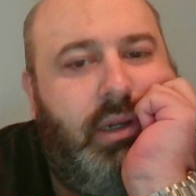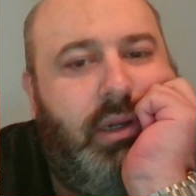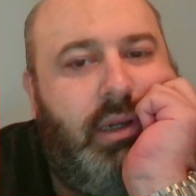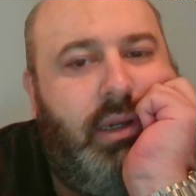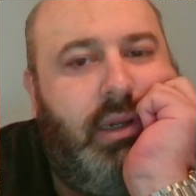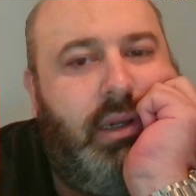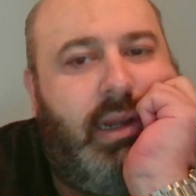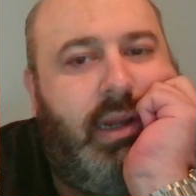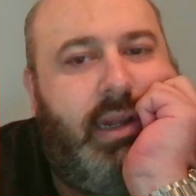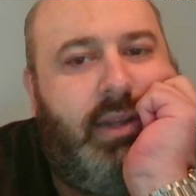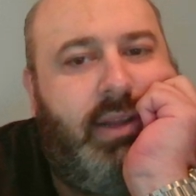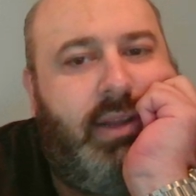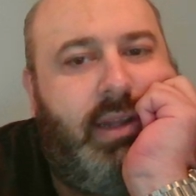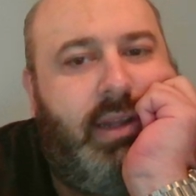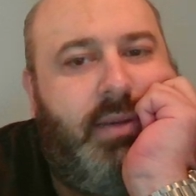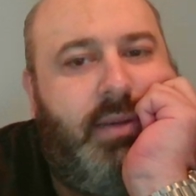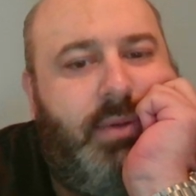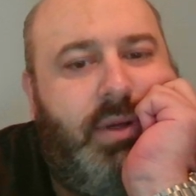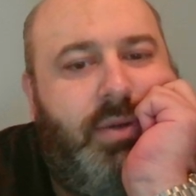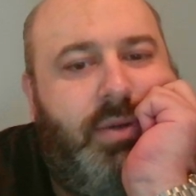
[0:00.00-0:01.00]
Yeah, I think
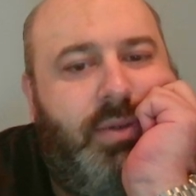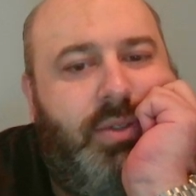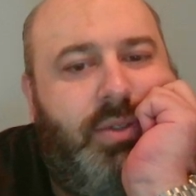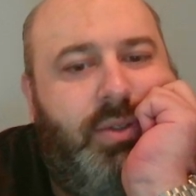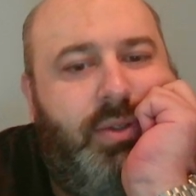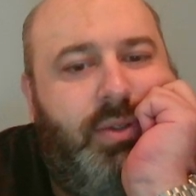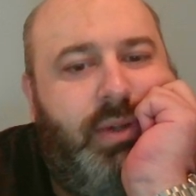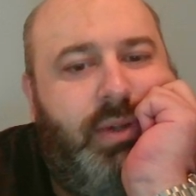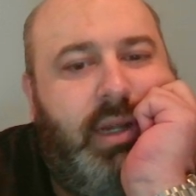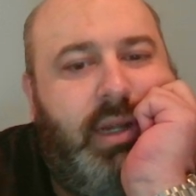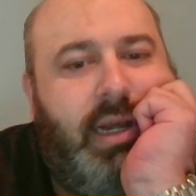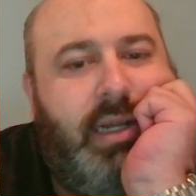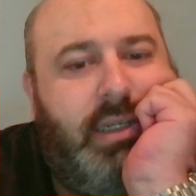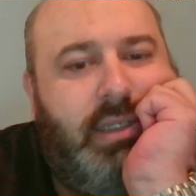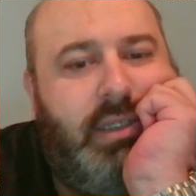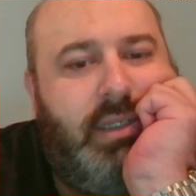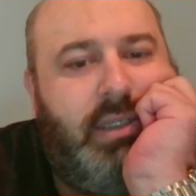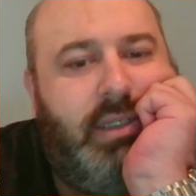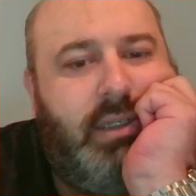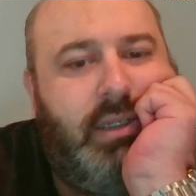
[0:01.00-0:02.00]
I'm going to do
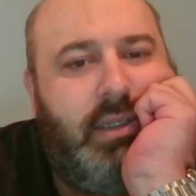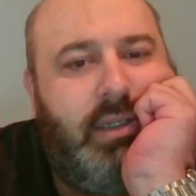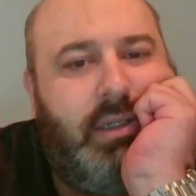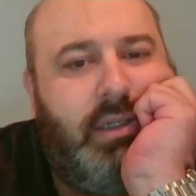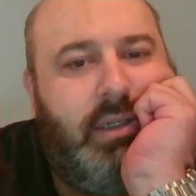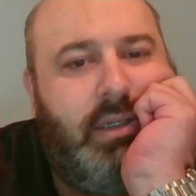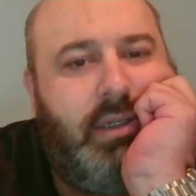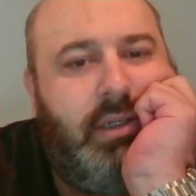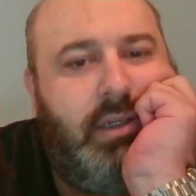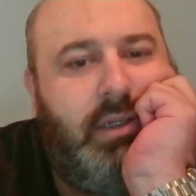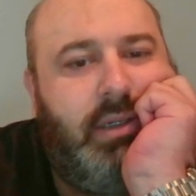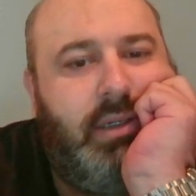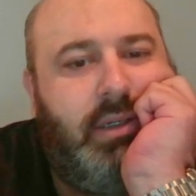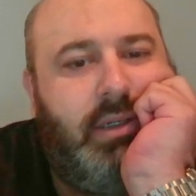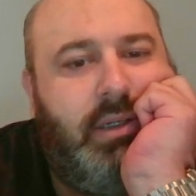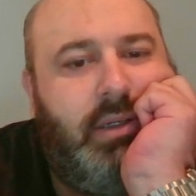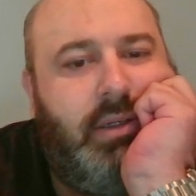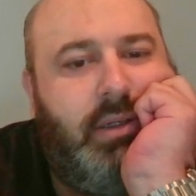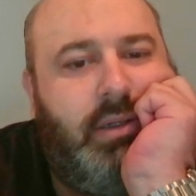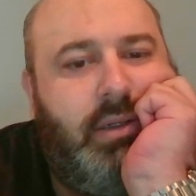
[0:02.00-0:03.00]
that.
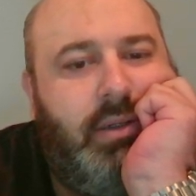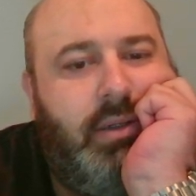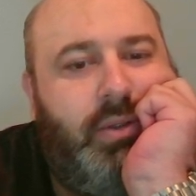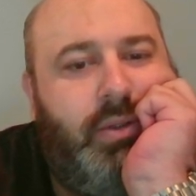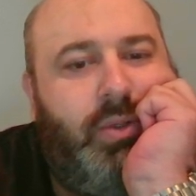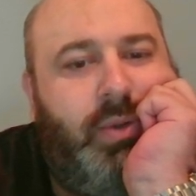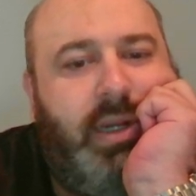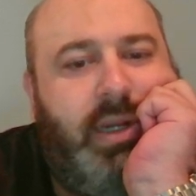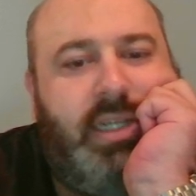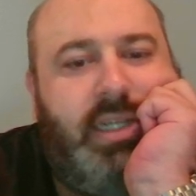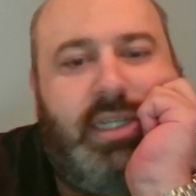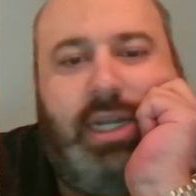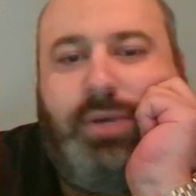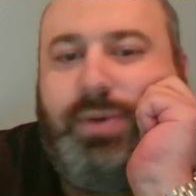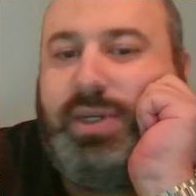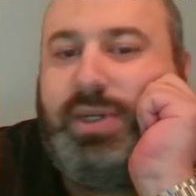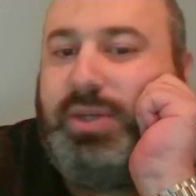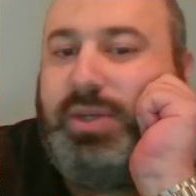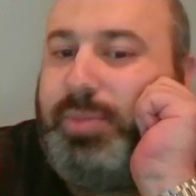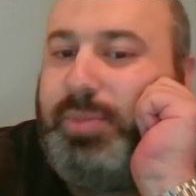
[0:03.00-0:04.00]
Or do I take
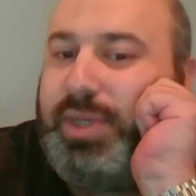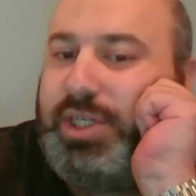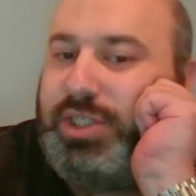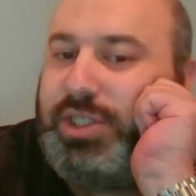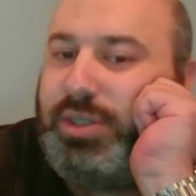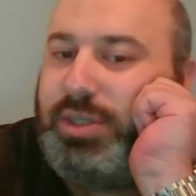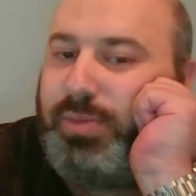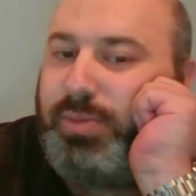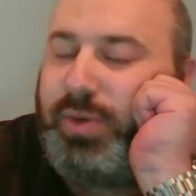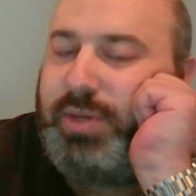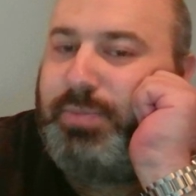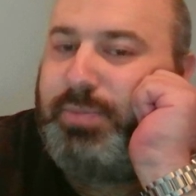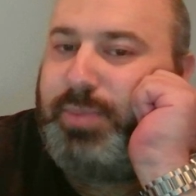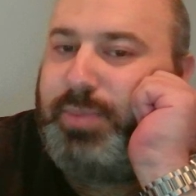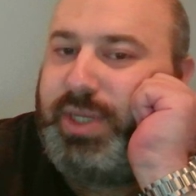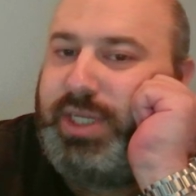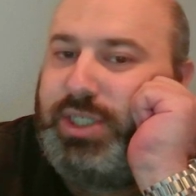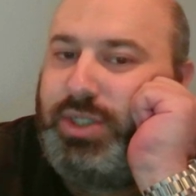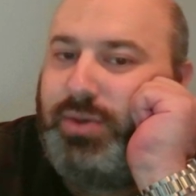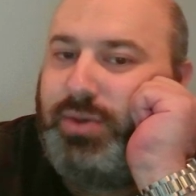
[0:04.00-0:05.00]
with the bishop? What
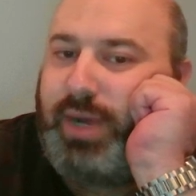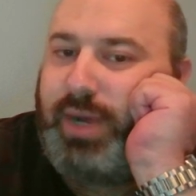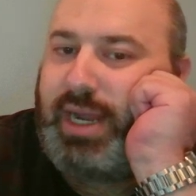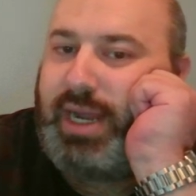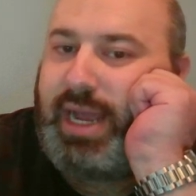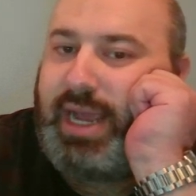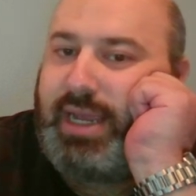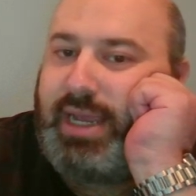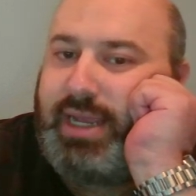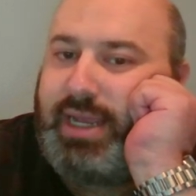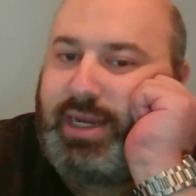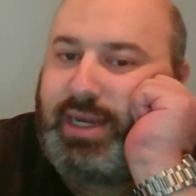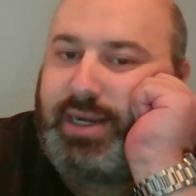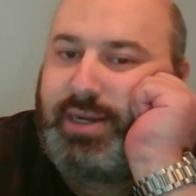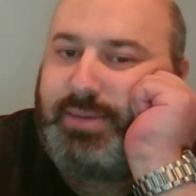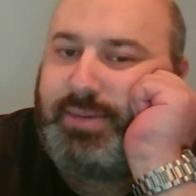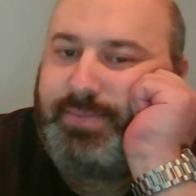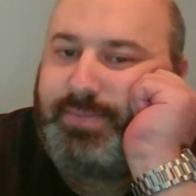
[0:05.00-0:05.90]
piece do I like here?